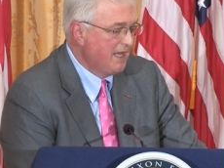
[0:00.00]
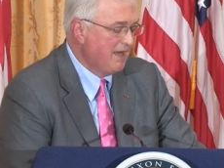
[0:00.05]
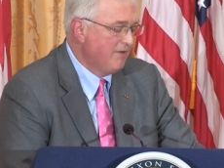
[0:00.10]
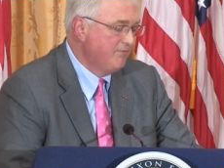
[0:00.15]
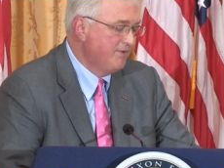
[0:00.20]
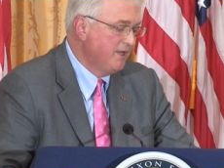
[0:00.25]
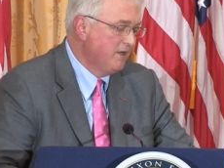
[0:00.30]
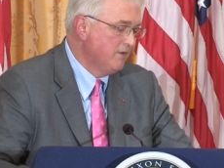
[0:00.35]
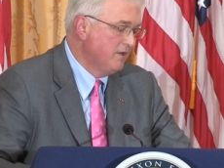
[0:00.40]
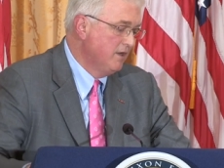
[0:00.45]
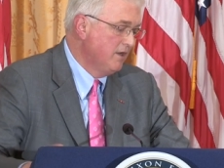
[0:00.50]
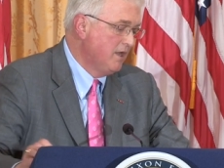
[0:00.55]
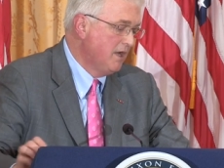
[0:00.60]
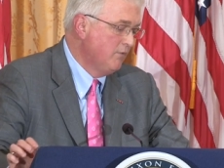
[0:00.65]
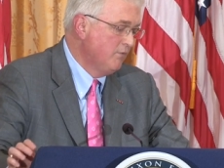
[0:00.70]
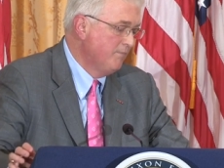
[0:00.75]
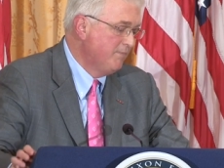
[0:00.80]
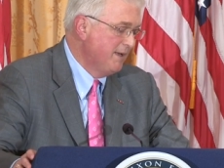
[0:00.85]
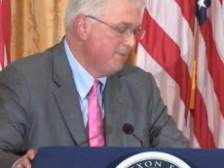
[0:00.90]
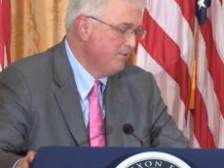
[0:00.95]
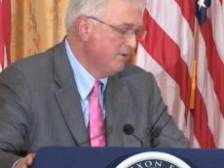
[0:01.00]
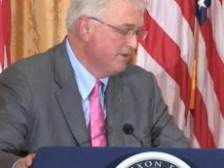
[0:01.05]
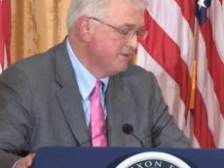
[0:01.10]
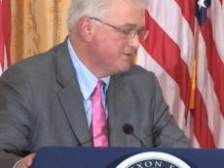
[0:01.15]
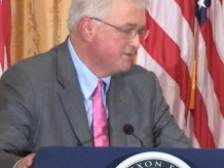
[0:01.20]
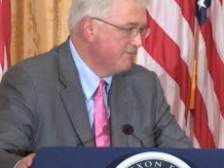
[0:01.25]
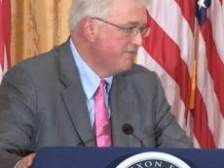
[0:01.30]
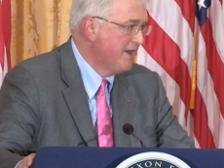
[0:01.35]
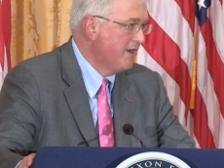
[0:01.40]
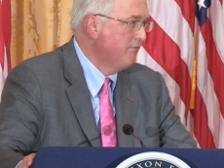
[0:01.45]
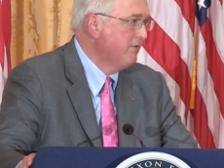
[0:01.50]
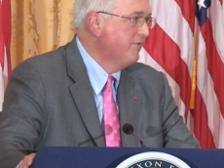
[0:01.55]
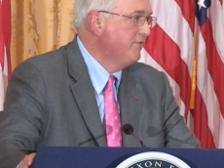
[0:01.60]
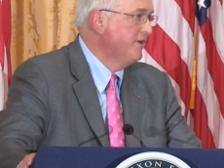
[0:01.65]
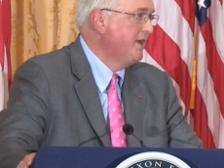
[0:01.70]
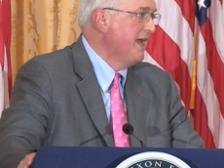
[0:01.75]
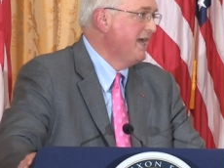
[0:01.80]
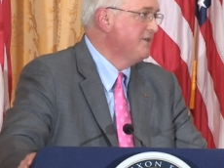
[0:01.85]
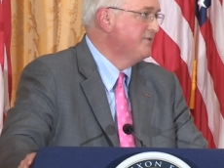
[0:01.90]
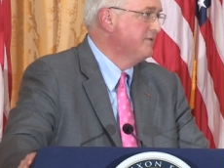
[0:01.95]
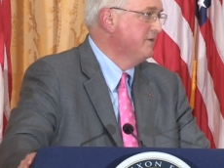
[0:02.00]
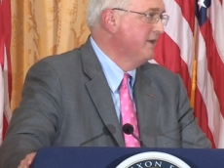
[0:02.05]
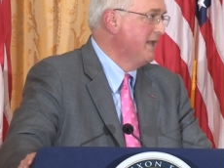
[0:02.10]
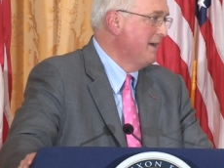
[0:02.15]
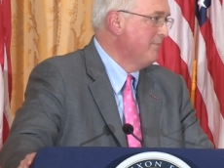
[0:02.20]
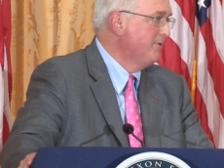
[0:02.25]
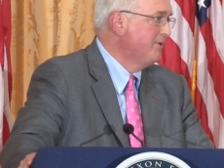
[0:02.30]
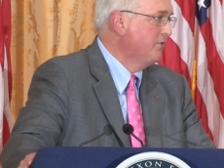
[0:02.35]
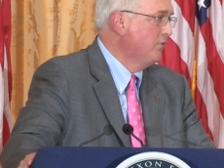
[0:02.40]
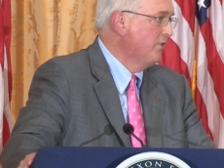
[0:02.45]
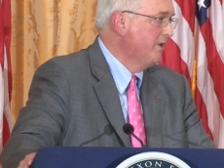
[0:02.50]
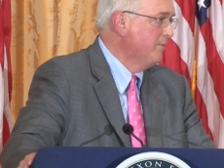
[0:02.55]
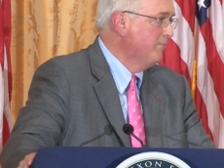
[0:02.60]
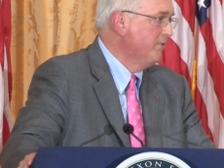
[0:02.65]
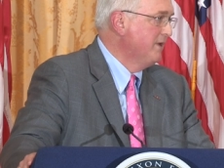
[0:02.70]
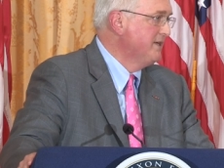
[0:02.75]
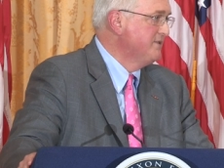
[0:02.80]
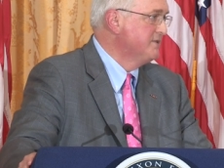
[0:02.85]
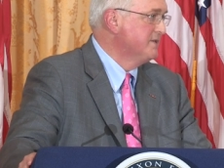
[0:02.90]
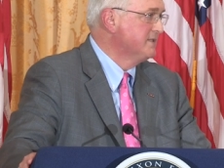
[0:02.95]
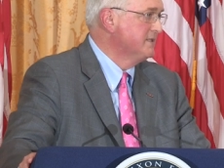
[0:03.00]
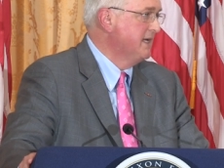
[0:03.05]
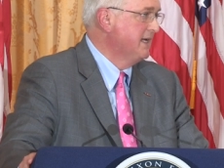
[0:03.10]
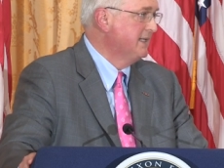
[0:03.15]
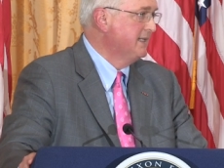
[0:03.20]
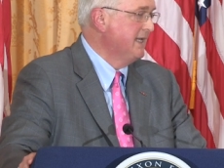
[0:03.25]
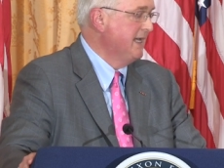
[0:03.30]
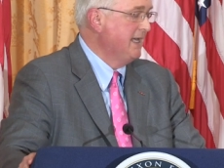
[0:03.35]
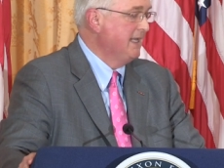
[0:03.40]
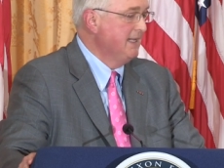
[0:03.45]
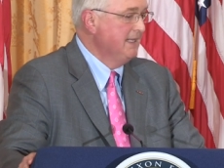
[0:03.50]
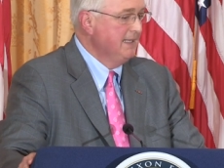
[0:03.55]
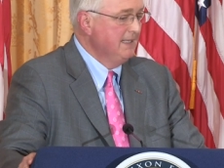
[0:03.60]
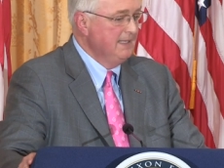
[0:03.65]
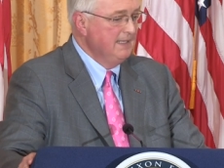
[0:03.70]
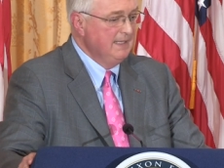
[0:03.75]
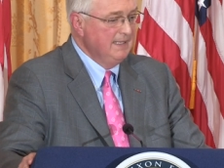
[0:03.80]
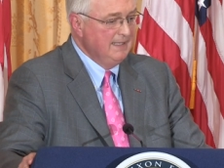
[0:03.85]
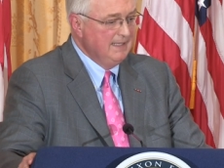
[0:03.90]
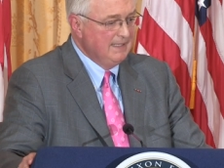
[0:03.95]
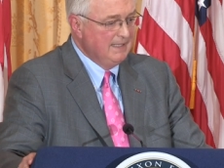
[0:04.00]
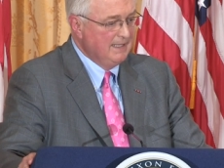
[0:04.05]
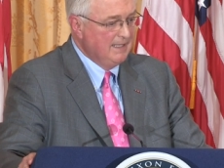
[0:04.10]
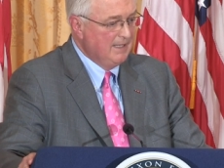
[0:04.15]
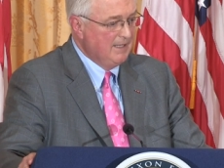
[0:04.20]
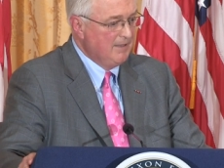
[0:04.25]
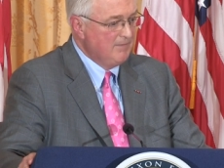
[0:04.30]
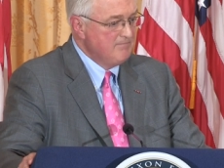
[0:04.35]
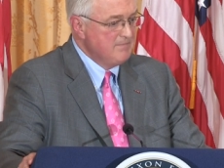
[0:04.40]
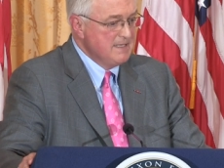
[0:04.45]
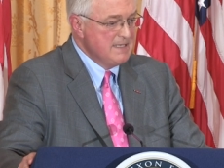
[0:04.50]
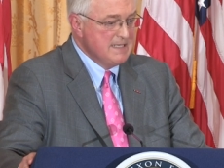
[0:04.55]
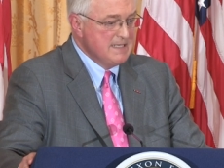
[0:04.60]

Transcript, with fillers: I've, dealt a lot with people at Savannah River National Laboratory and places like that. Uh,